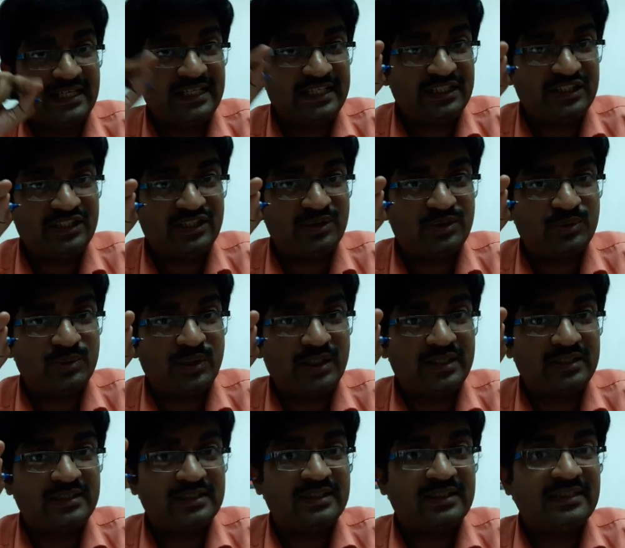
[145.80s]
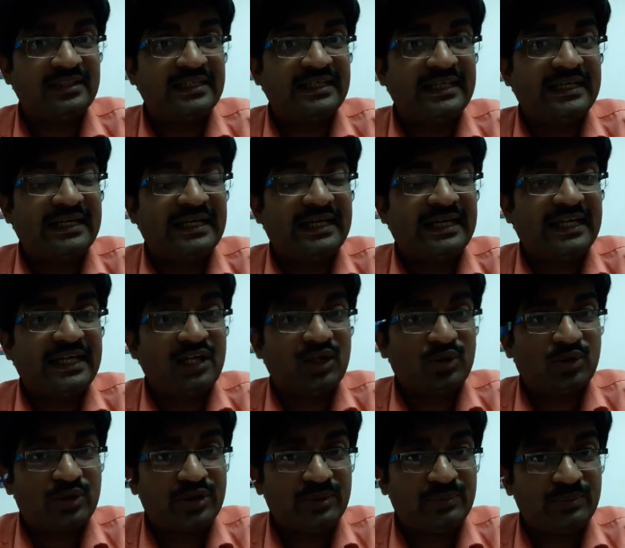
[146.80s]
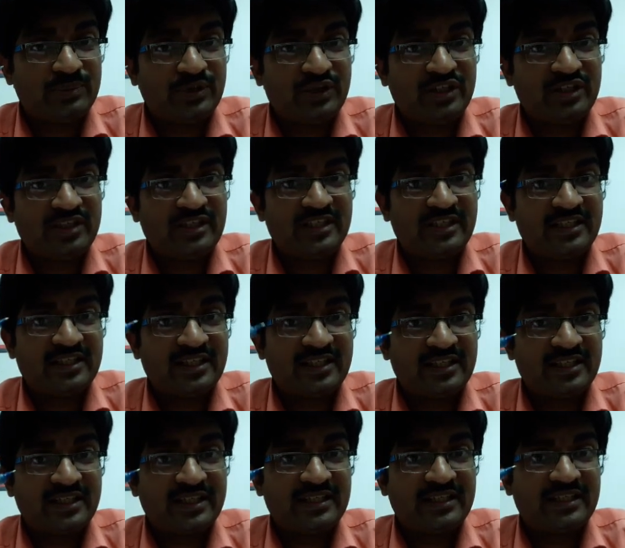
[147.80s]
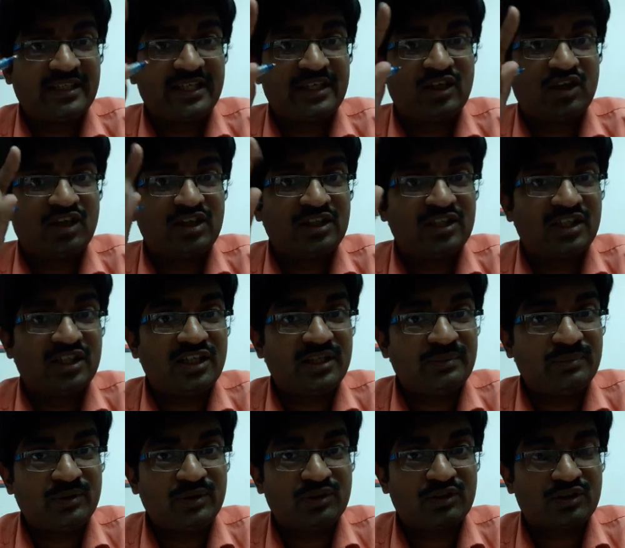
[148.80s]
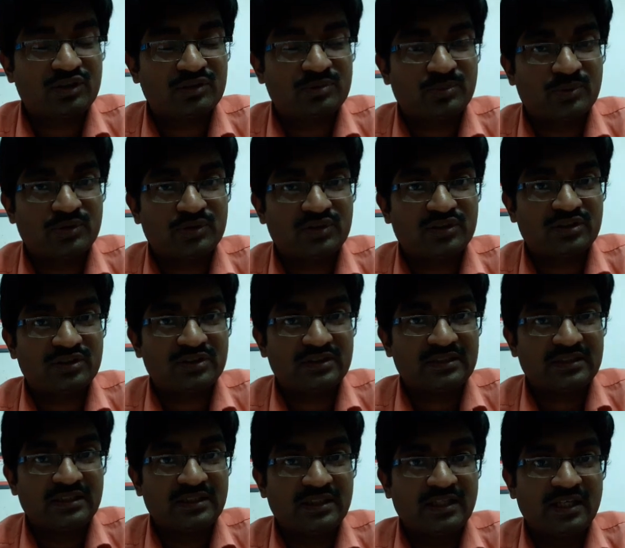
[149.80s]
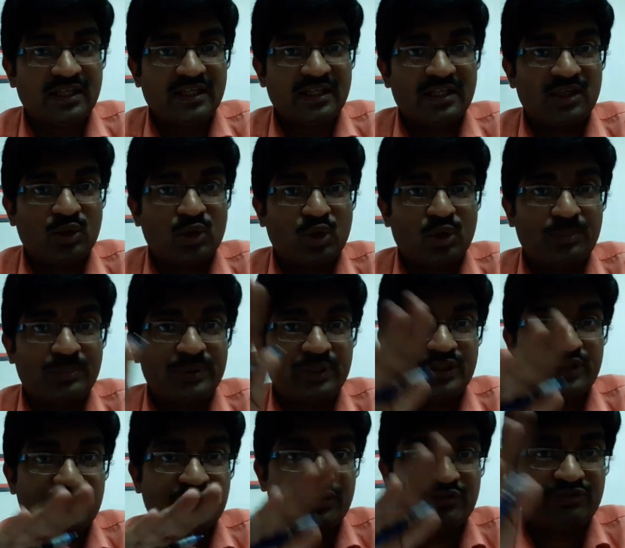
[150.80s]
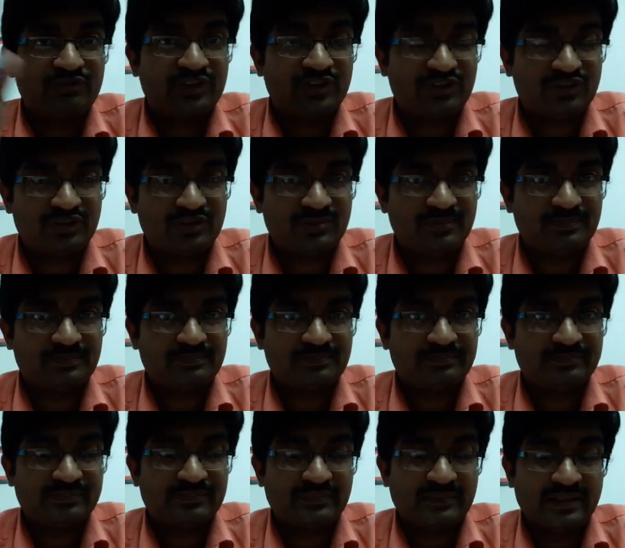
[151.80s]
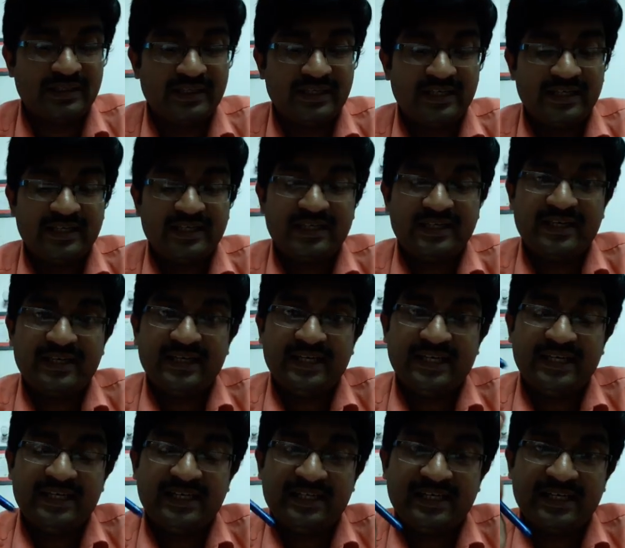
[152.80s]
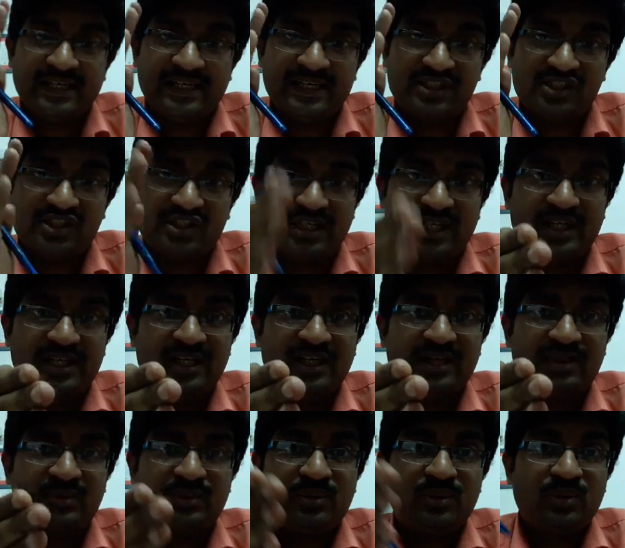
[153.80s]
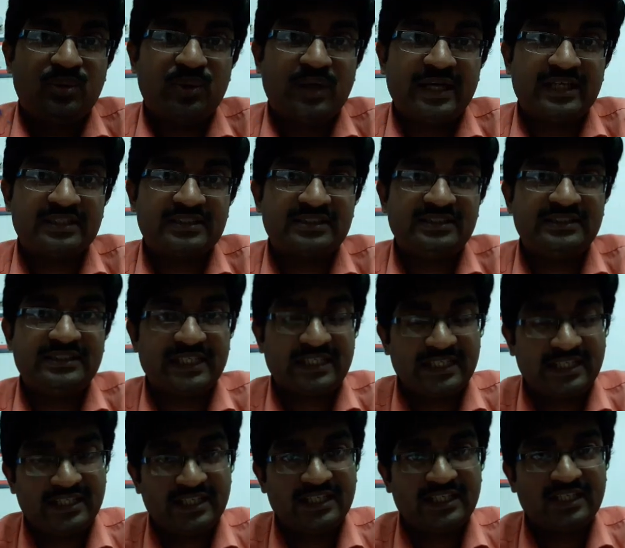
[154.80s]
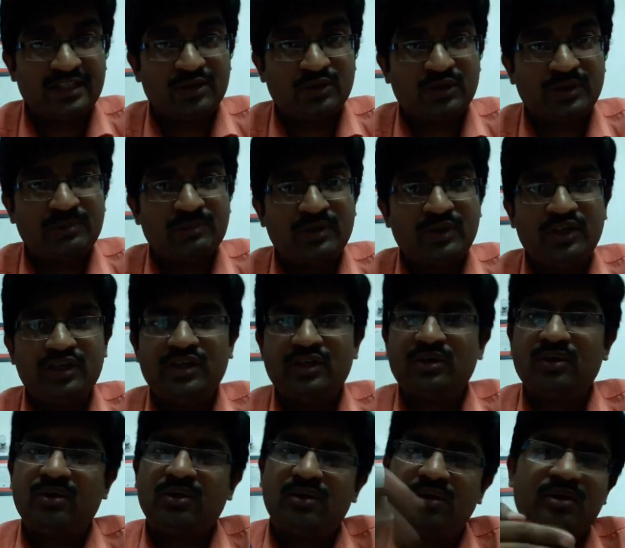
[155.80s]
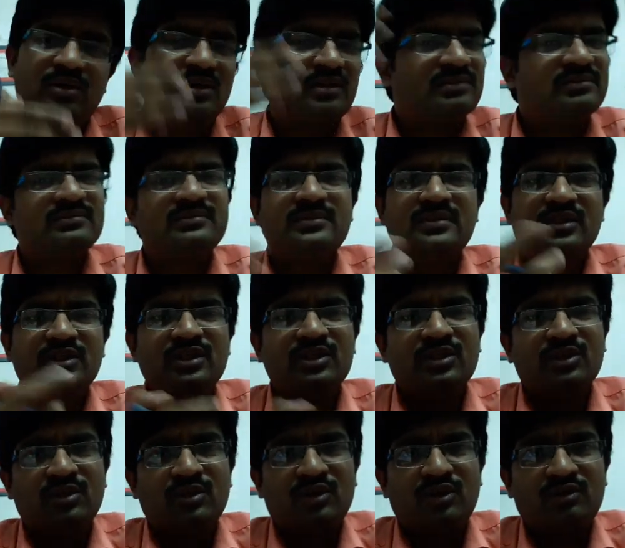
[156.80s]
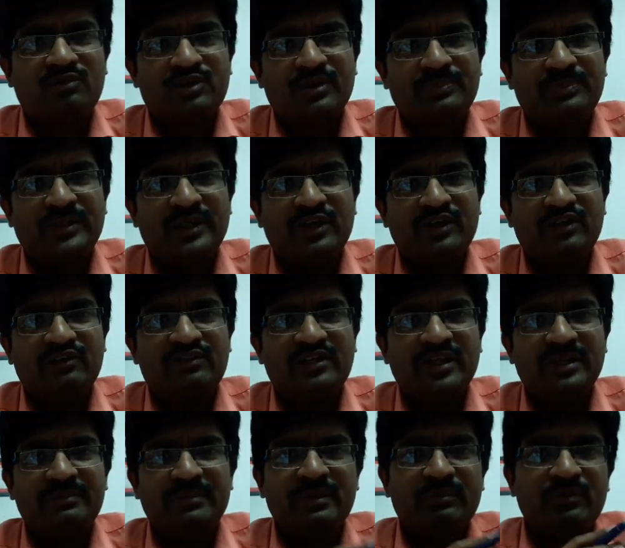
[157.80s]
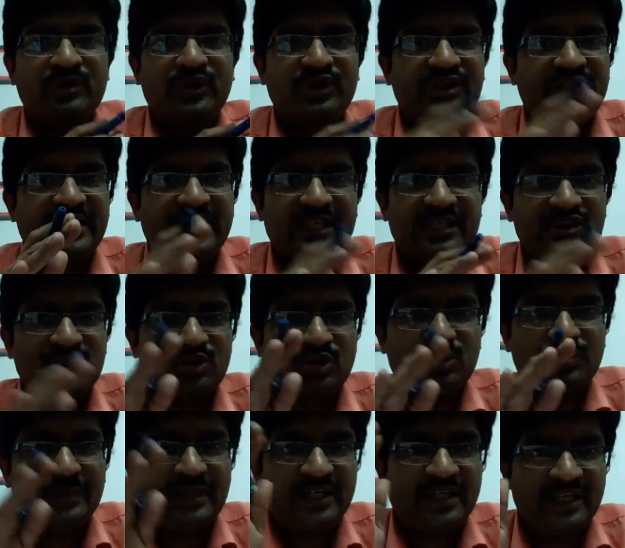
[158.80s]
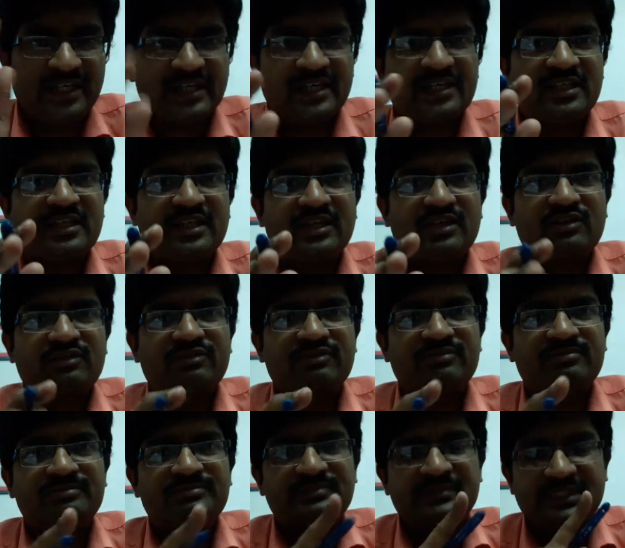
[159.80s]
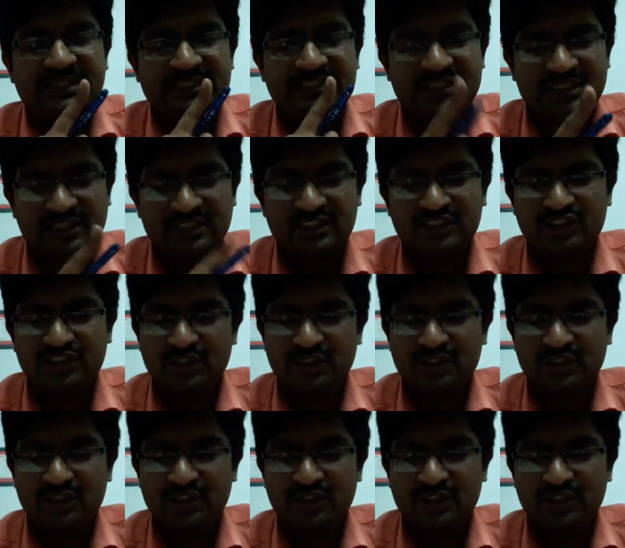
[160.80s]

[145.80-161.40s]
addition to that, a low immunity triggering an altered immune response. Combination of this in a child who has genetically low immunity or over a period of time immunity has not been taken care of. In such a